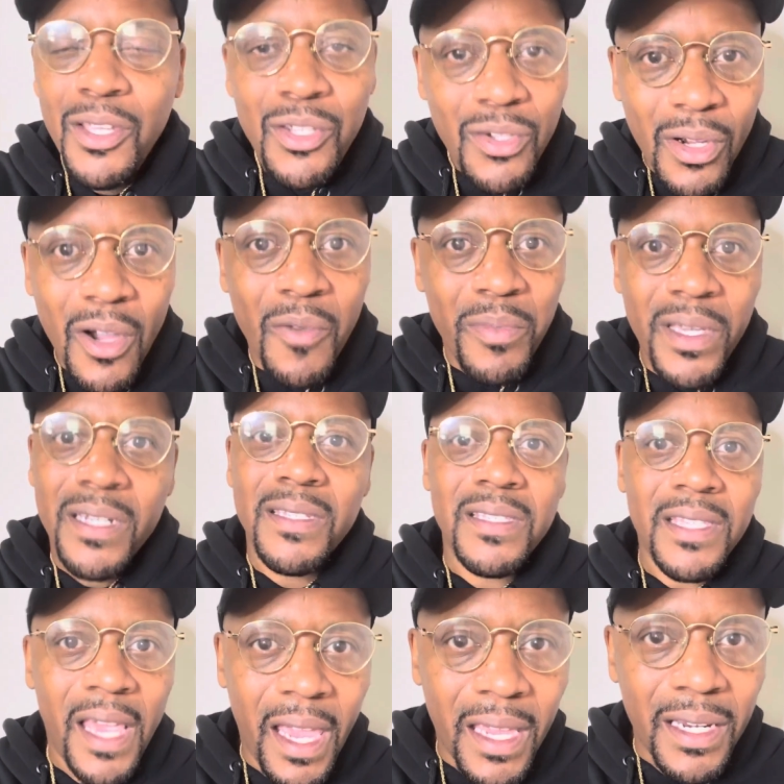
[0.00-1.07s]
you're gonna be the
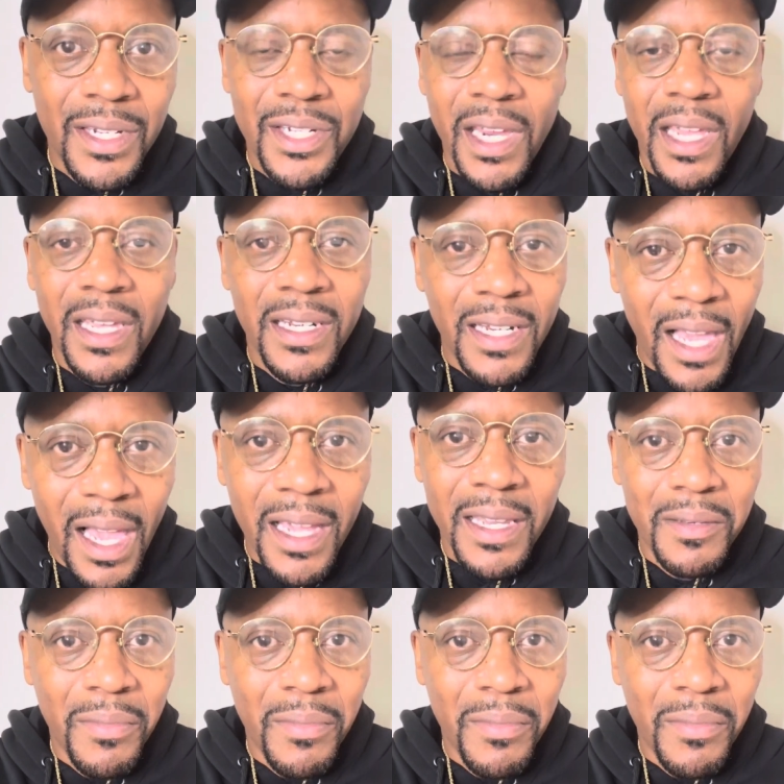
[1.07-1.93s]
second chicken nugget,